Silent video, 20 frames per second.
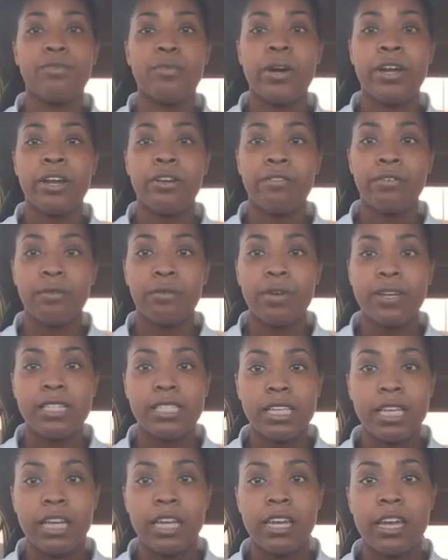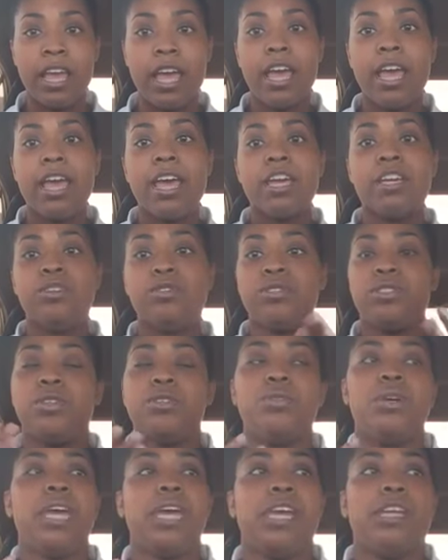for whatever reason, you
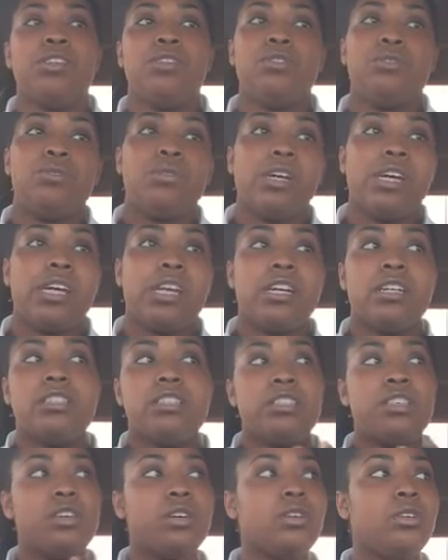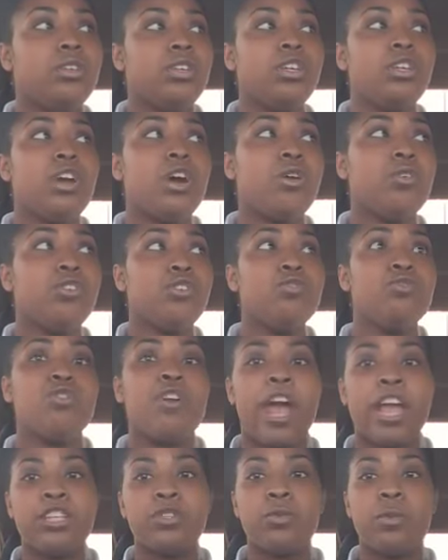still can't do it until, you
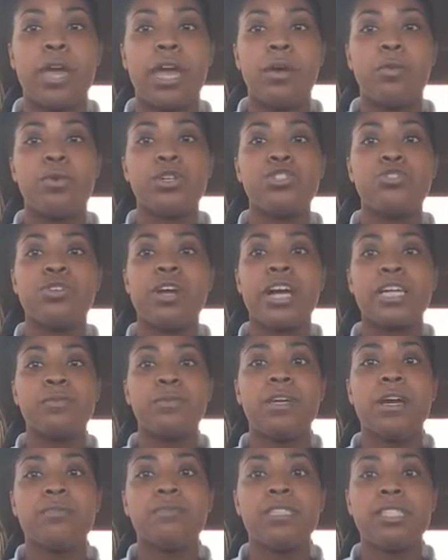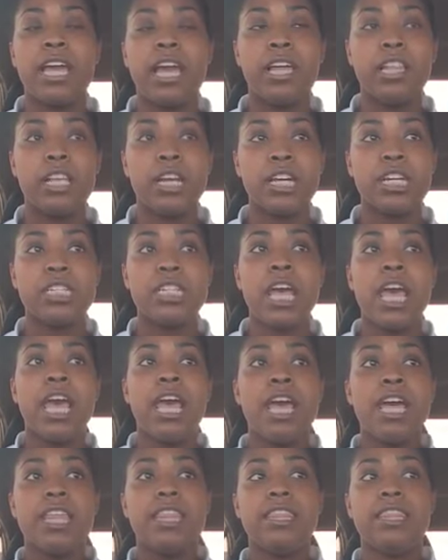graduate. Once you guys become sailors,
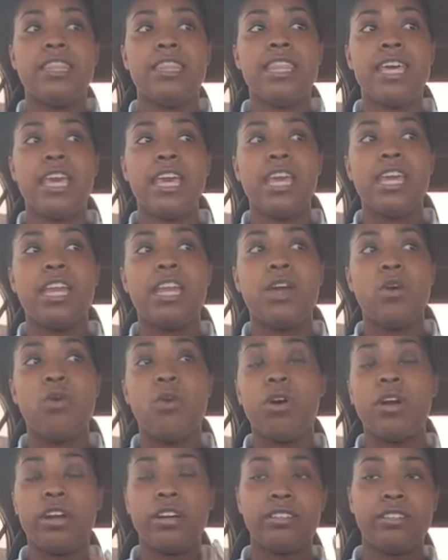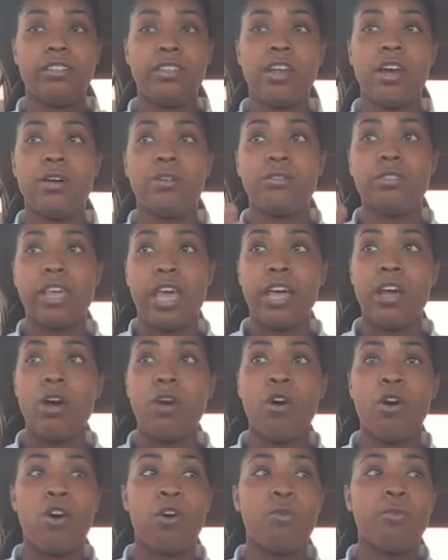then, or they
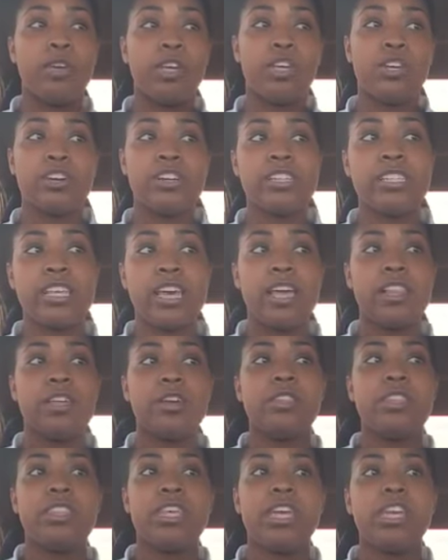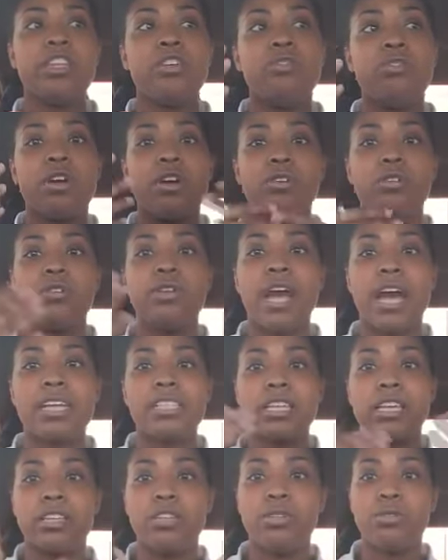go home and you're a sailor, then you
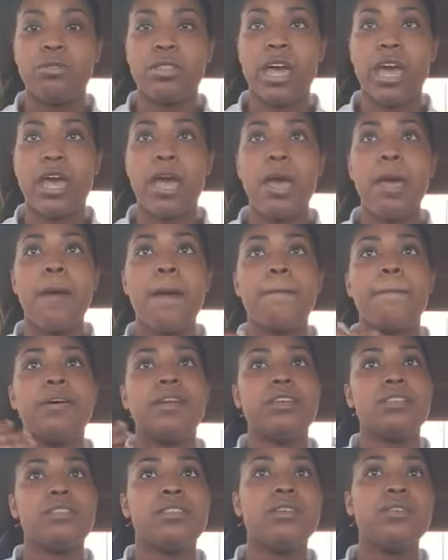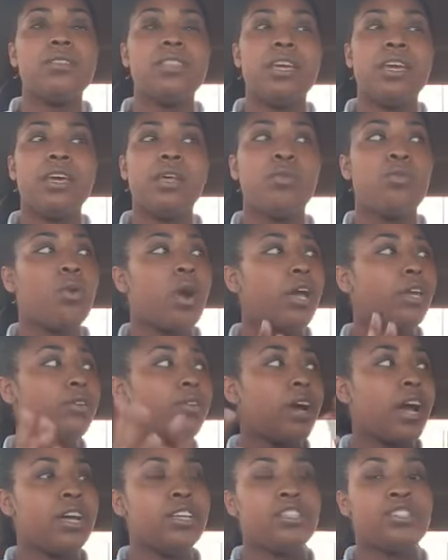guys can do that. But until then, while you
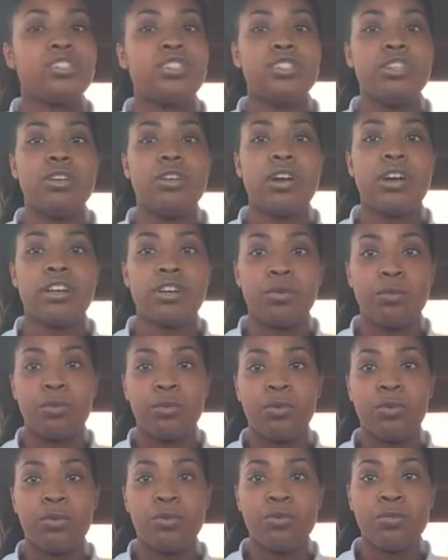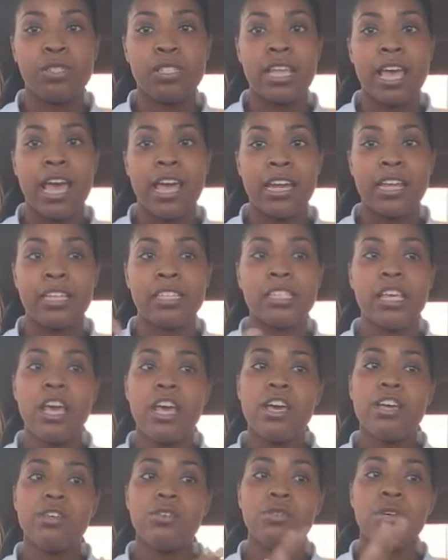guys are still under recruit status,
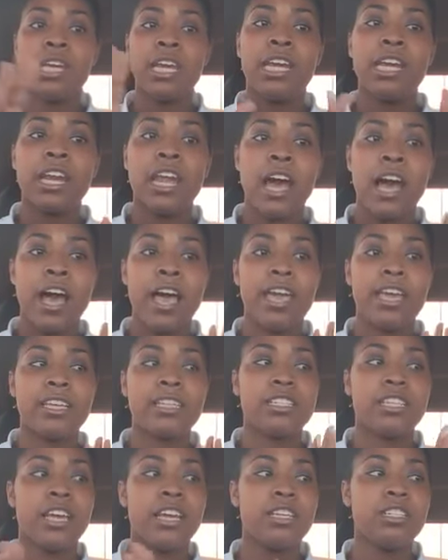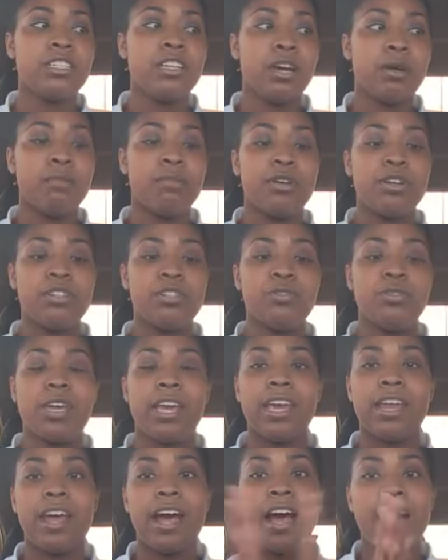you cannot exchange numbers, you
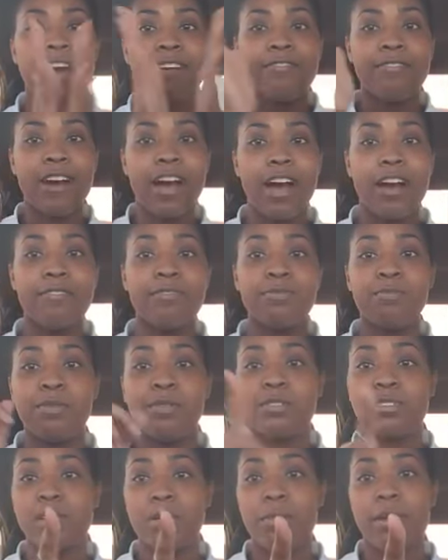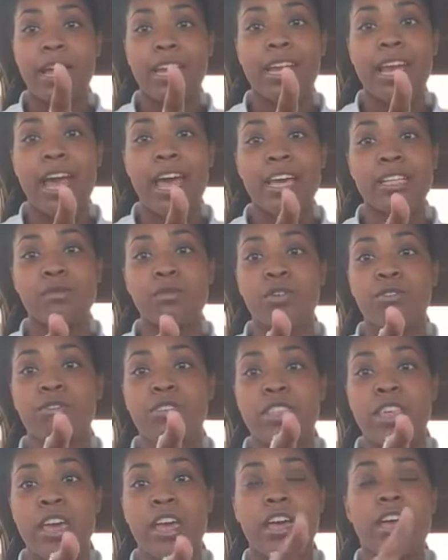can't high five, somebody got asthma
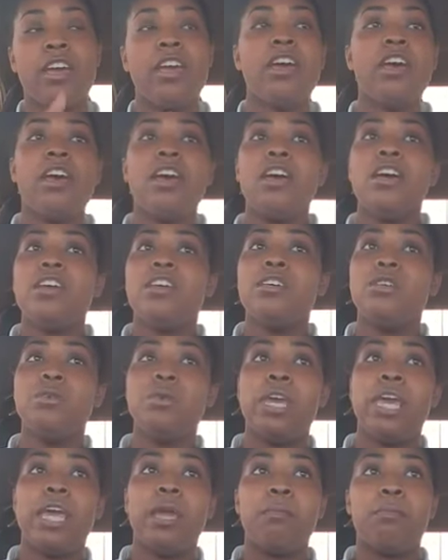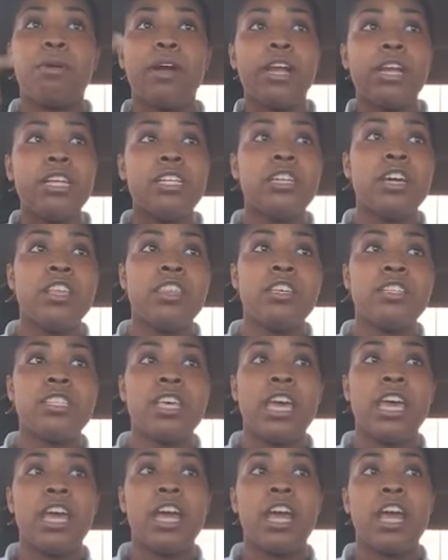for that, you can't braid each other's
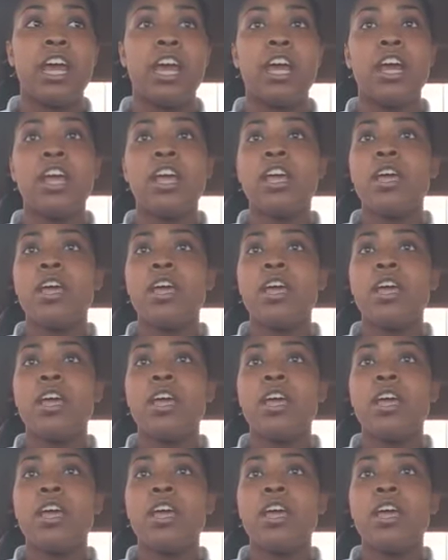hair.